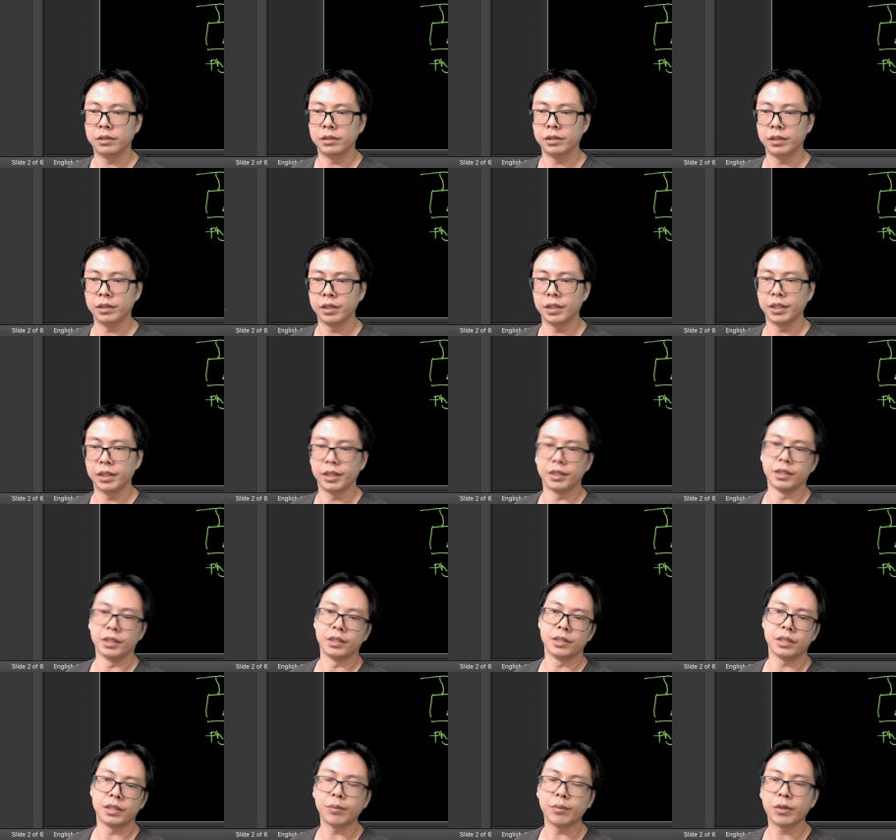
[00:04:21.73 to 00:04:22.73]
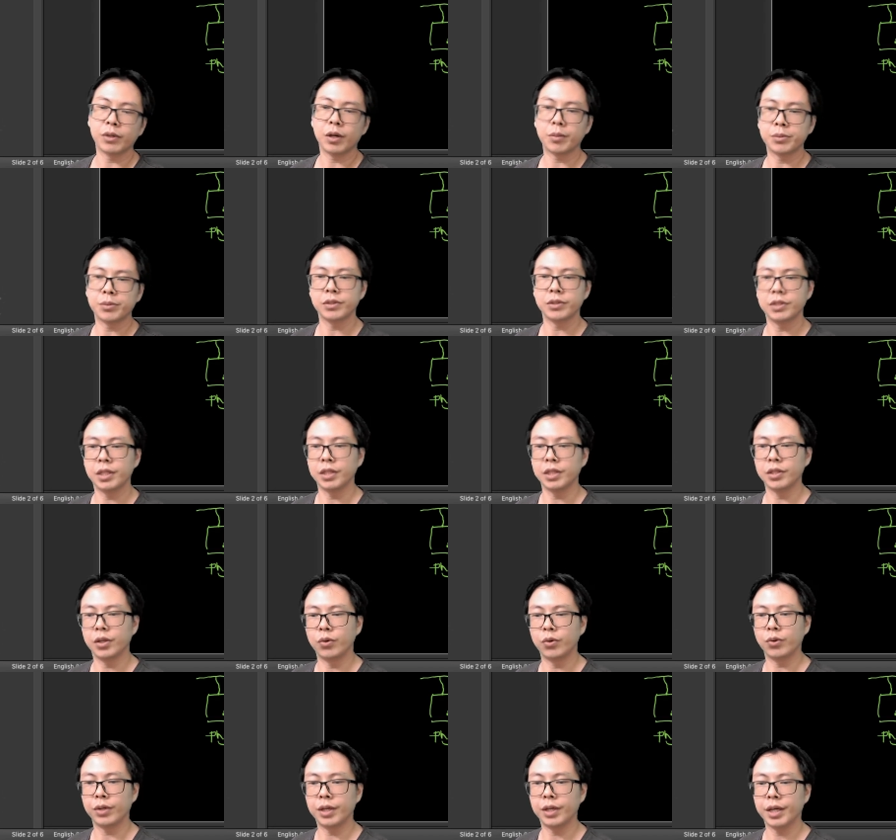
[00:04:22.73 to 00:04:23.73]
And some of the options that you're
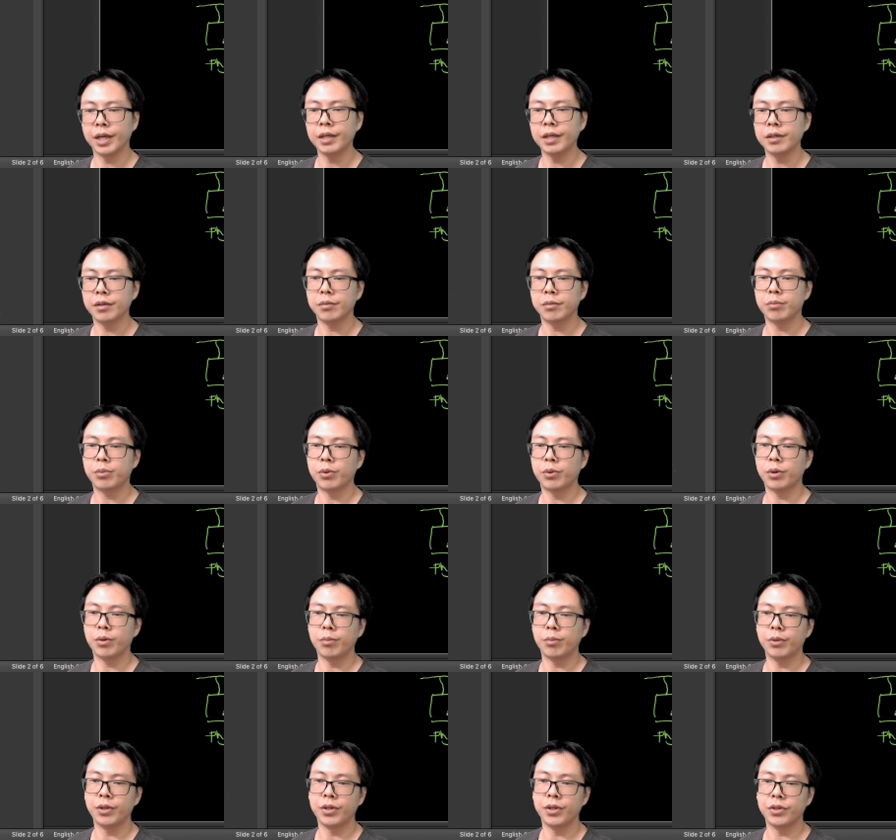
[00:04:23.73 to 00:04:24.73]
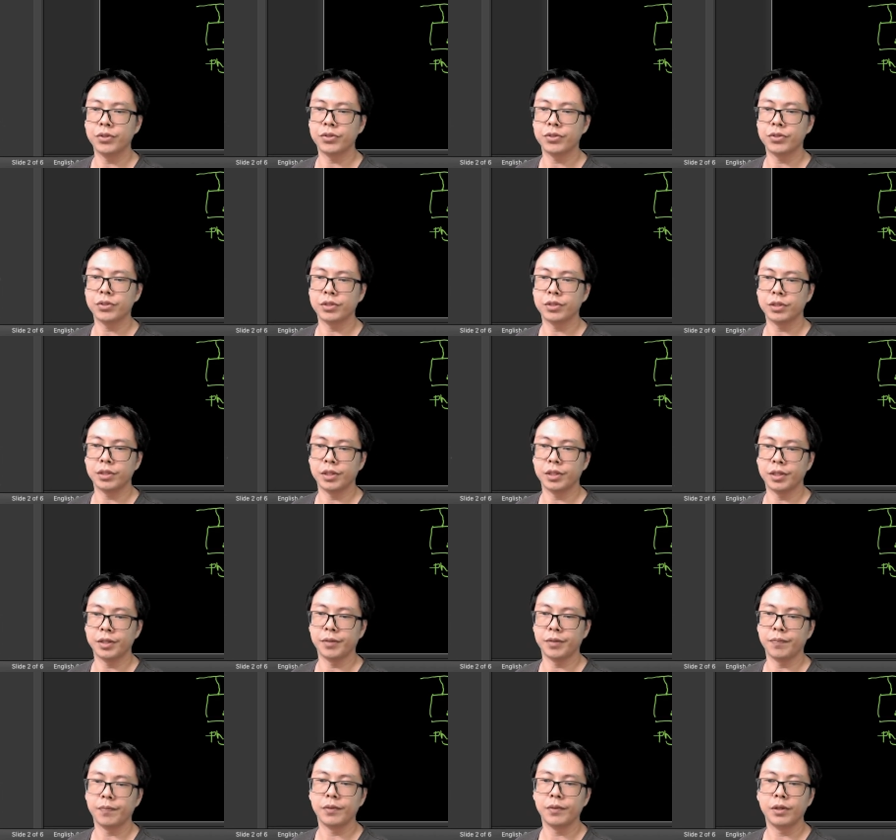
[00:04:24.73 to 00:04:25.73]
looking at probably is
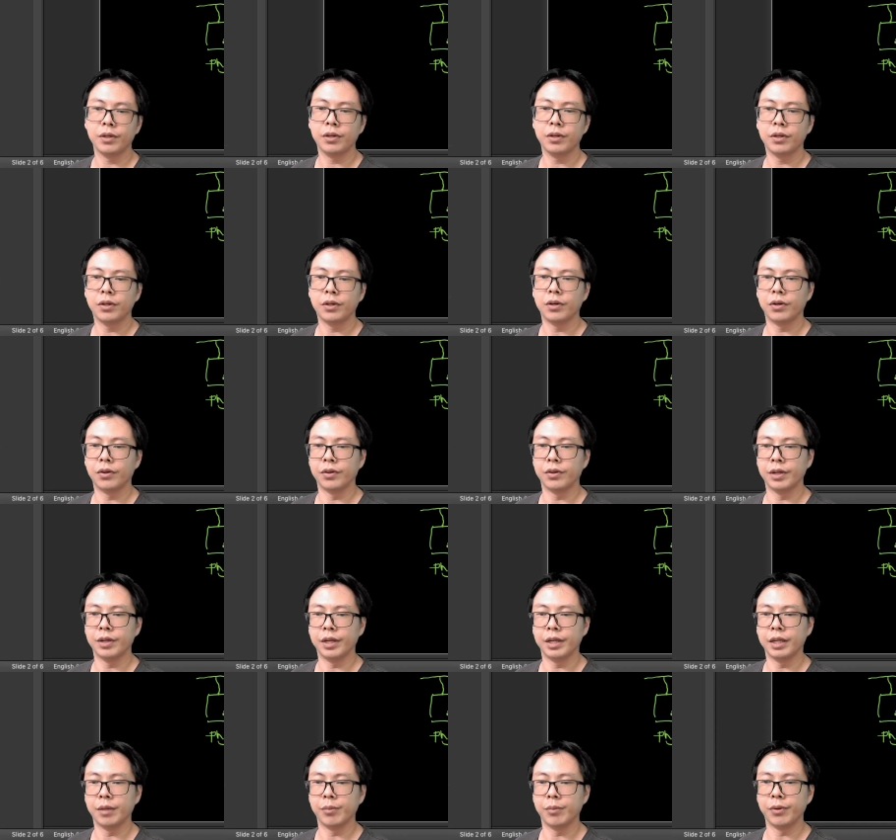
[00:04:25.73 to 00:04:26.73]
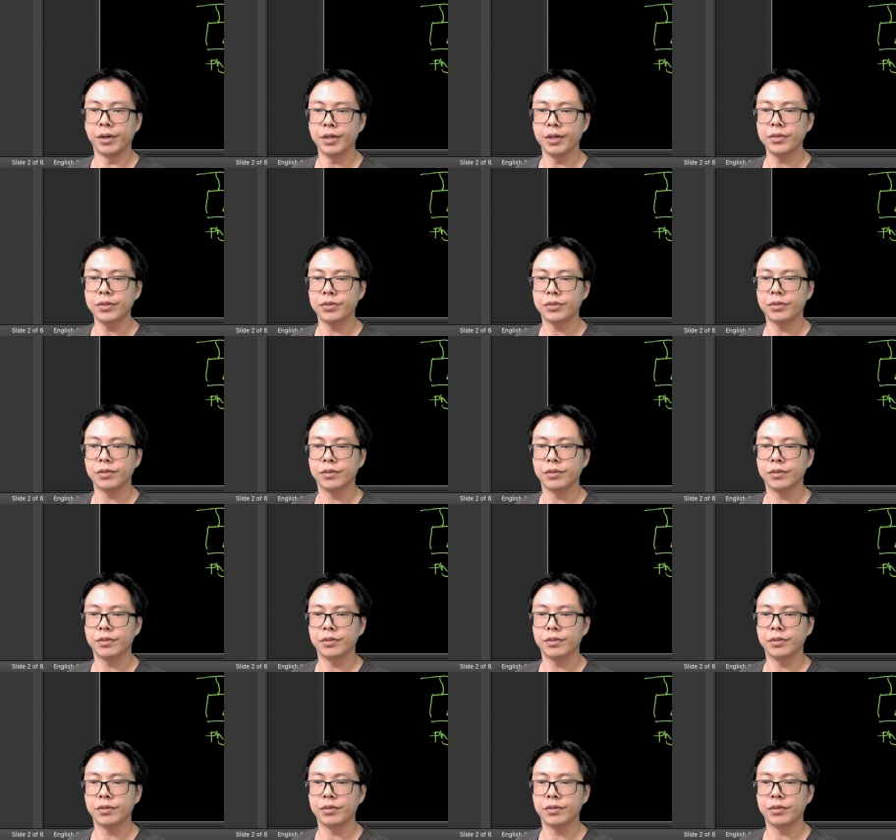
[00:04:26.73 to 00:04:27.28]
on AWS